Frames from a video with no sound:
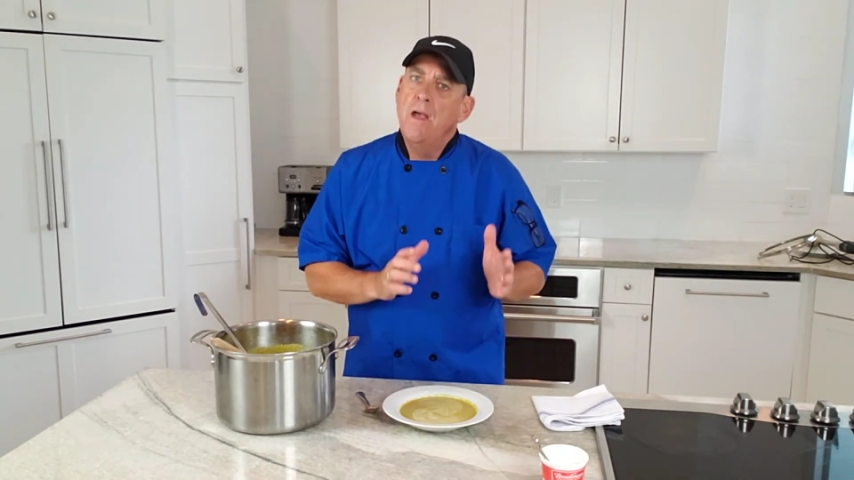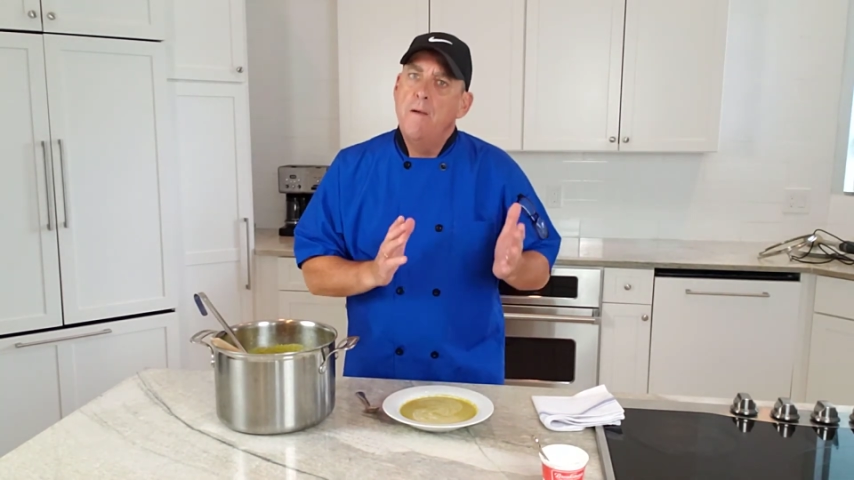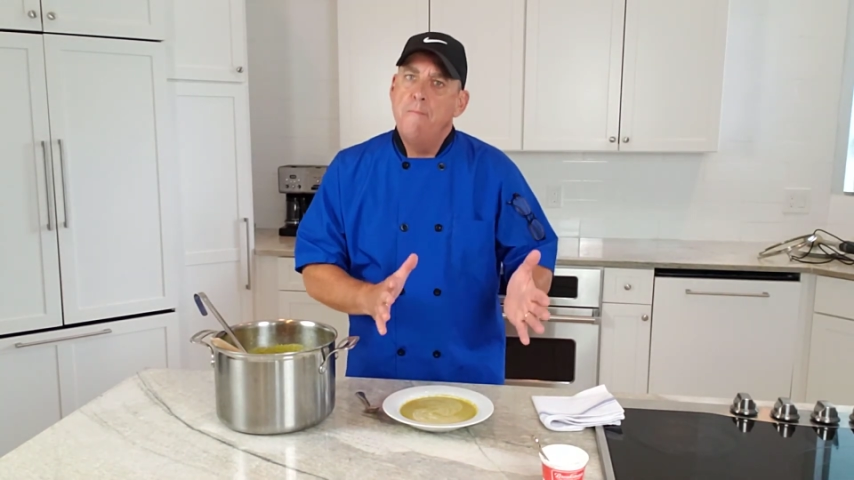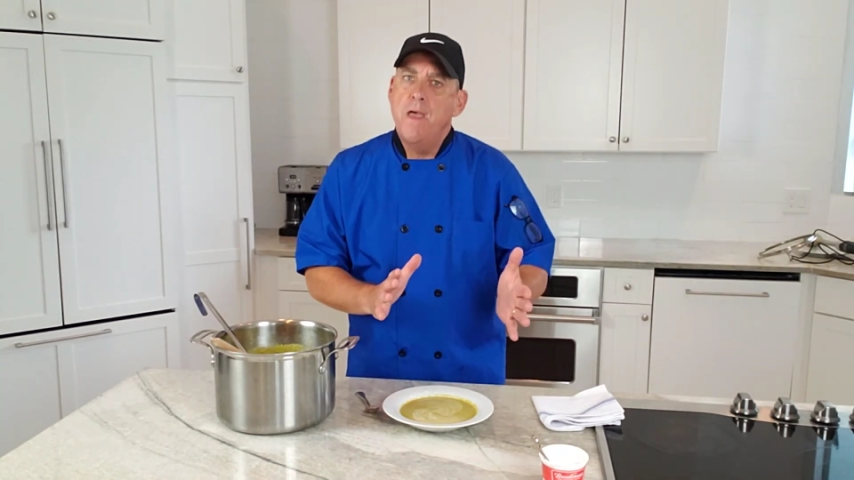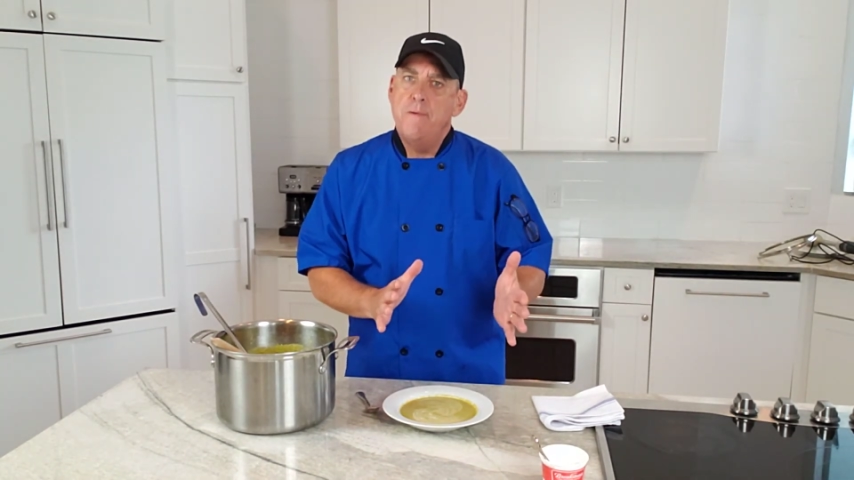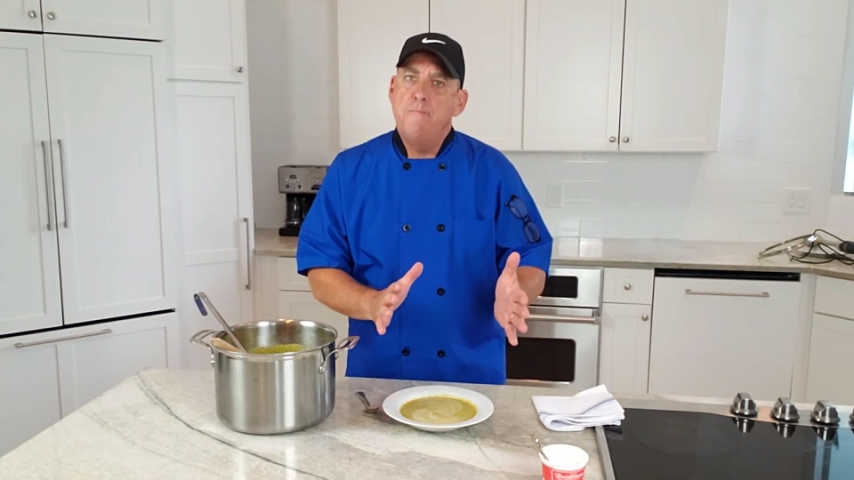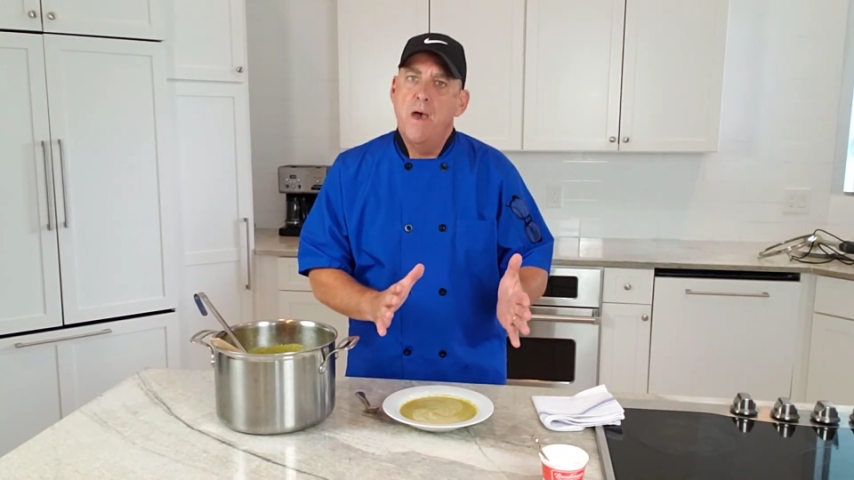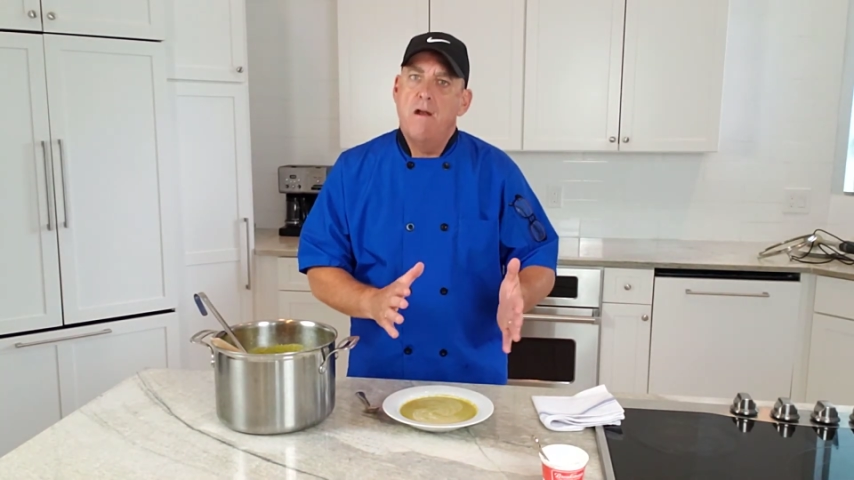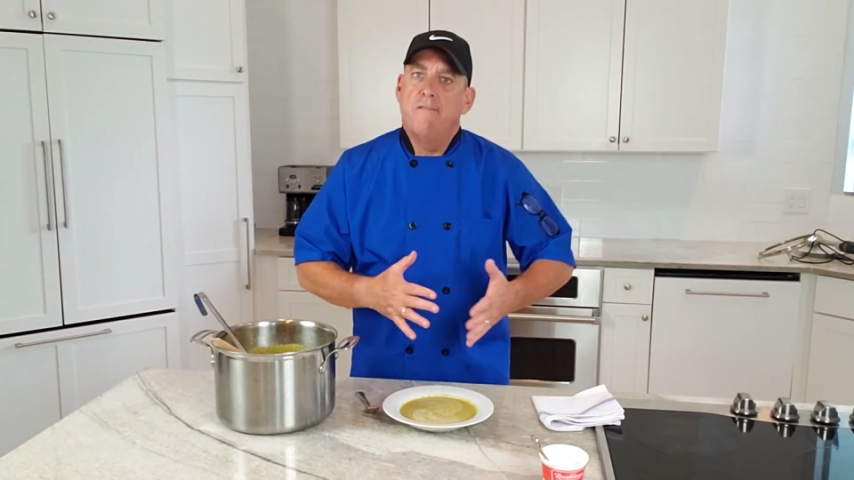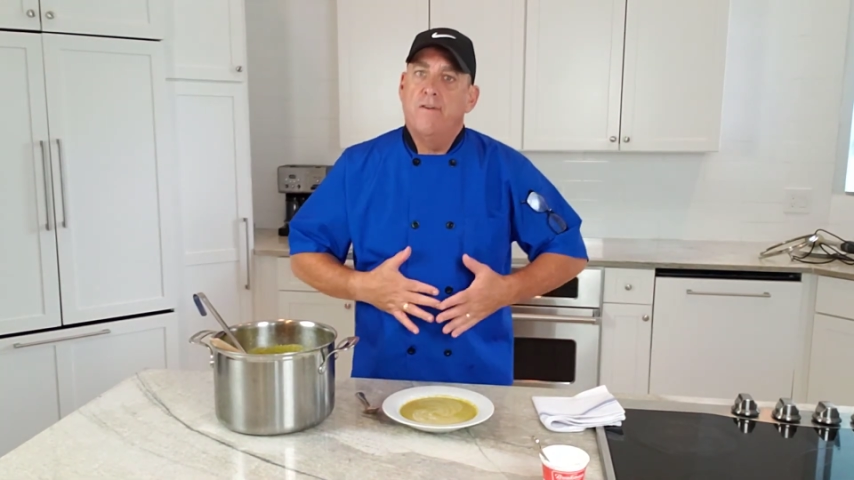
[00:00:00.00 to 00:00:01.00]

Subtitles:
maybe better